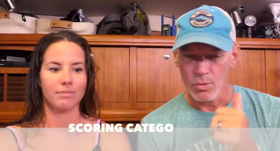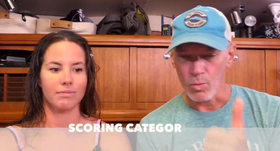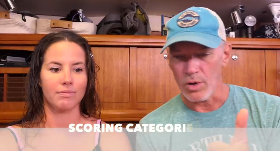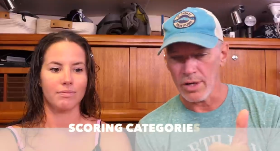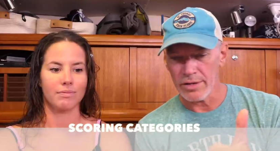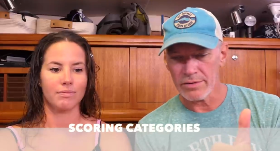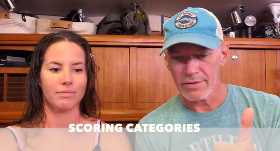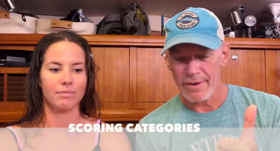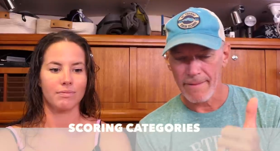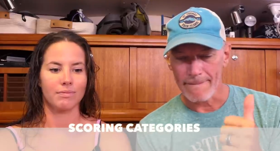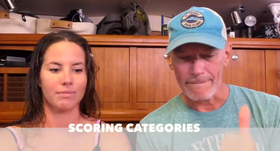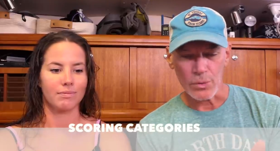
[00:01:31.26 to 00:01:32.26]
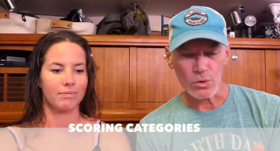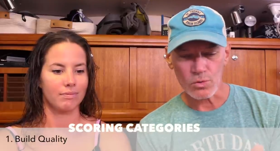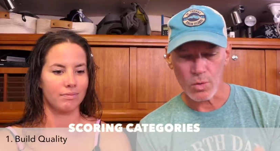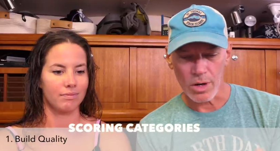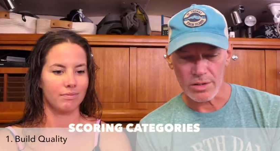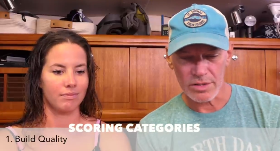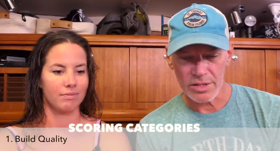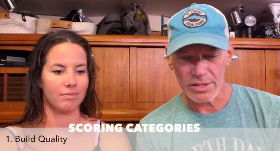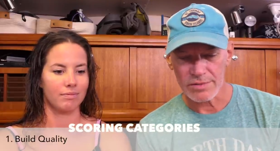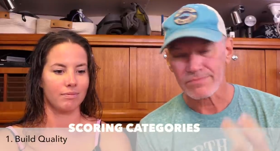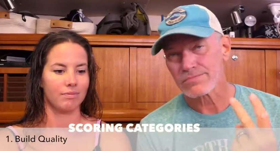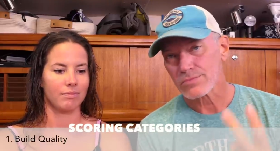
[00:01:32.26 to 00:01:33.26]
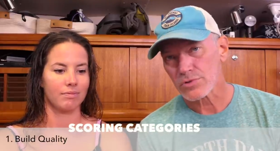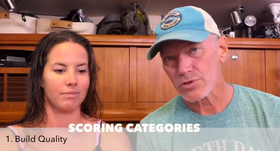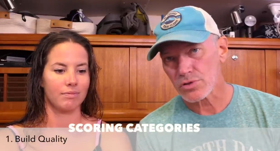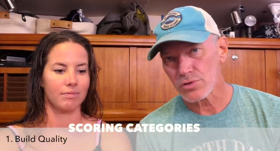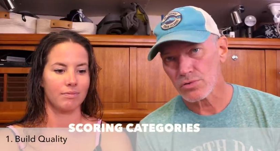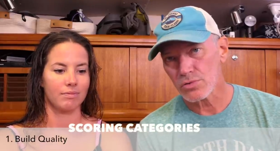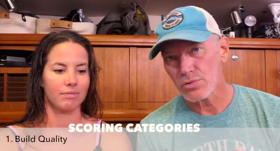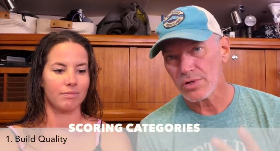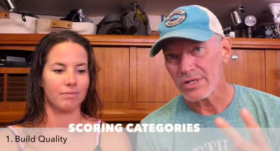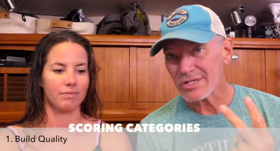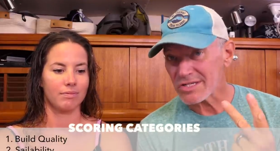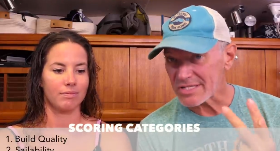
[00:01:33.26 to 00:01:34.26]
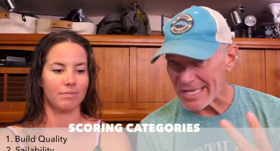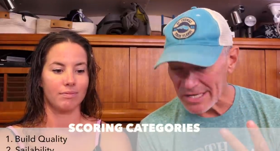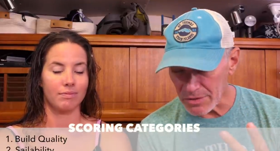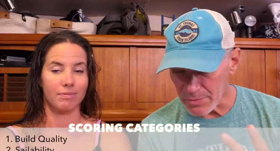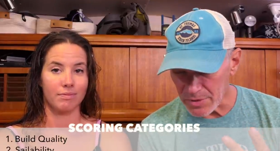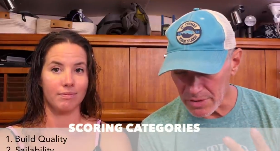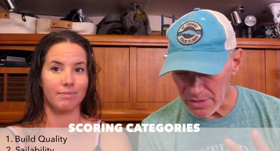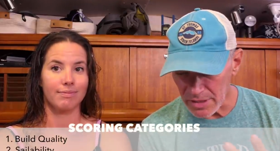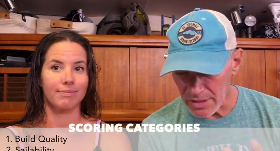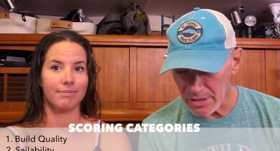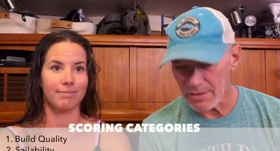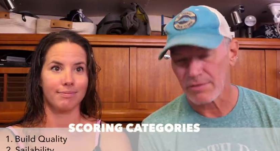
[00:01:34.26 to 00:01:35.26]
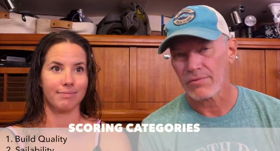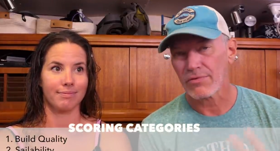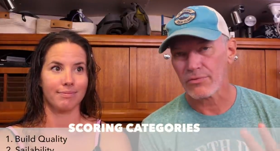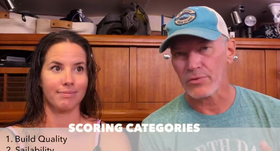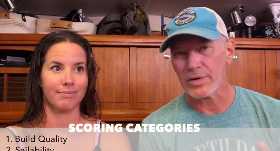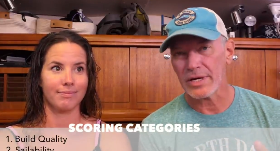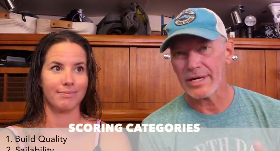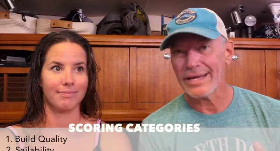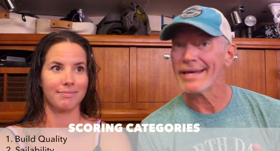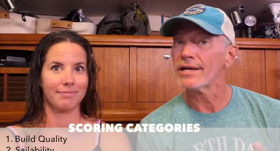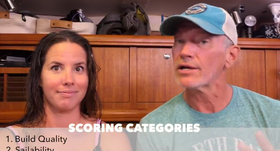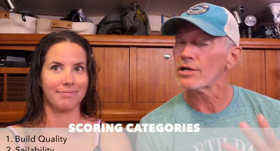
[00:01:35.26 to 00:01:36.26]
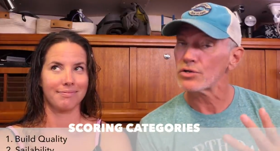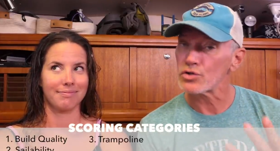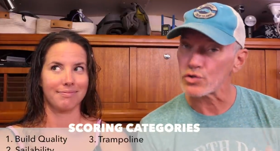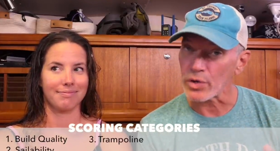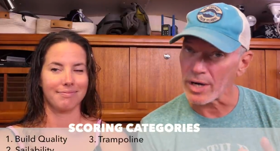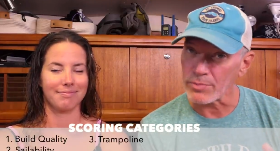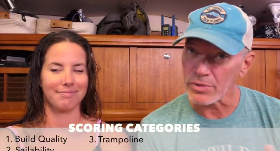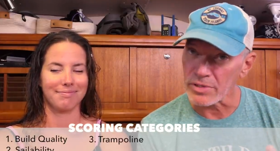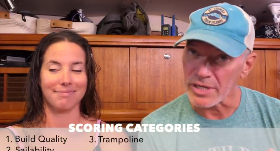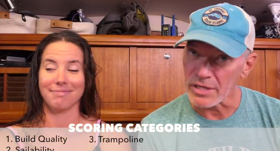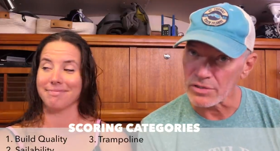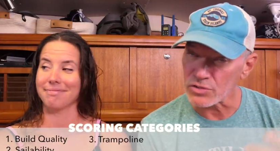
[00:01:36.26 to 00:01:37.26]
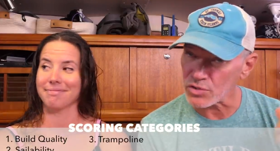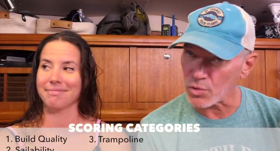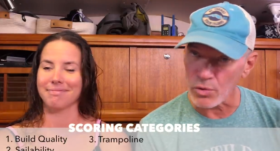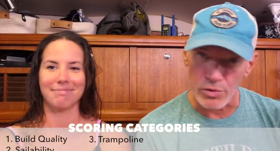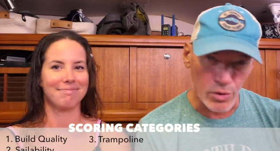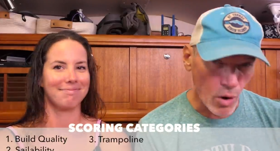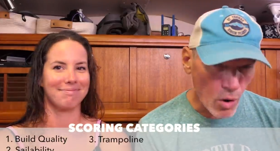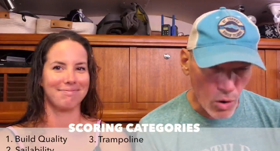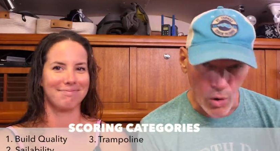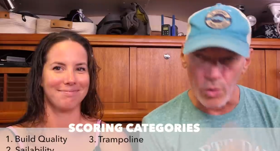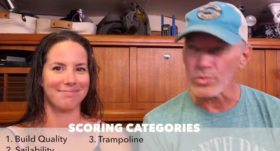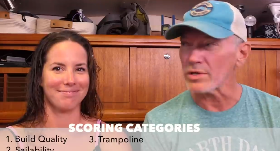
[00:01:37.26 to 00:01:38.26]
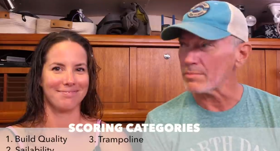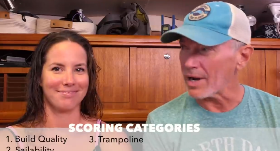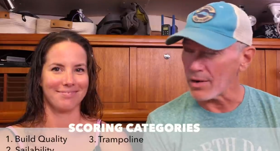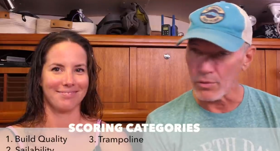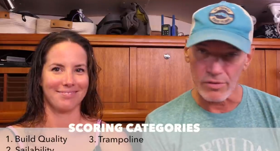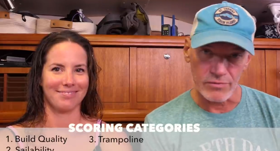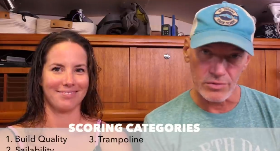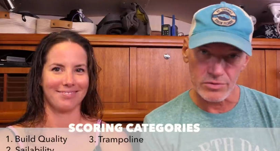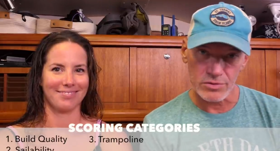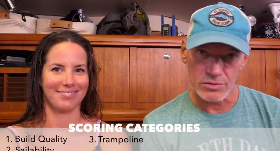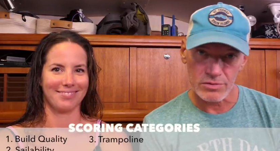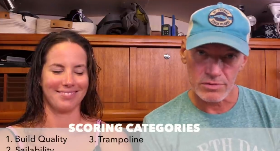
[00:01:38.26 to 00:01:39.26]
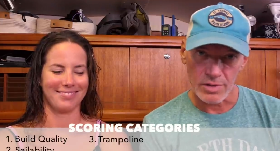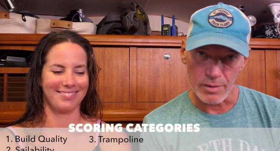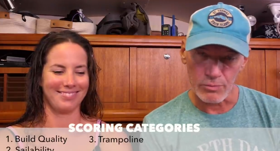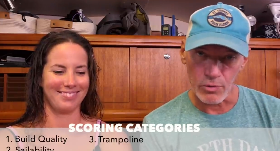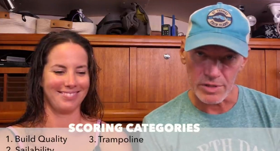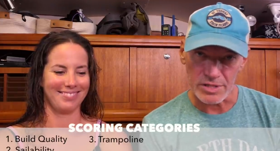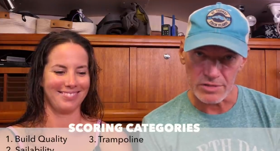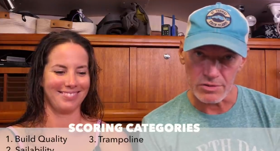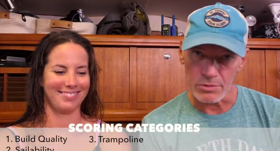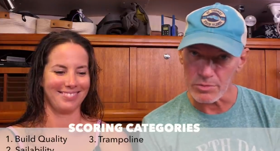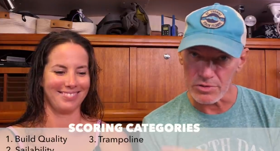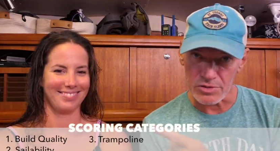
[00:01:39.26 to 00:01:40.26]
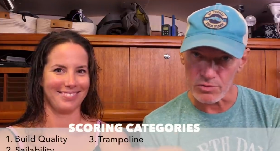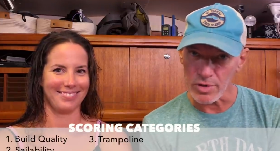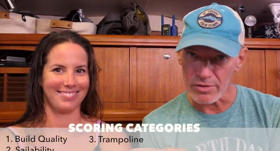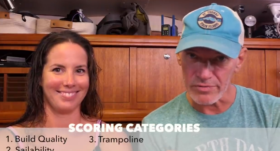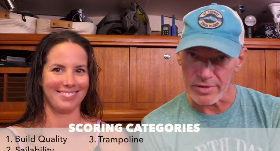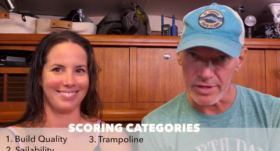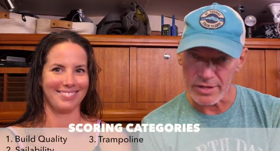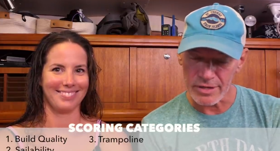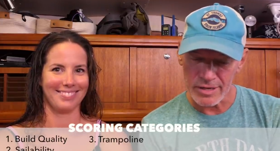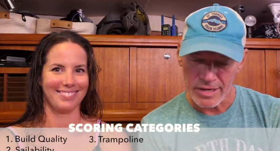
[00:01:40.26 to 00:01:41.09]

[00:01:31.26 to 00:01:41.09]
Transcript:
Speaker 1: One, build quality, two, sailability, three, trampoline, scored only by Rivers. I'm pointing to him because he's right over there.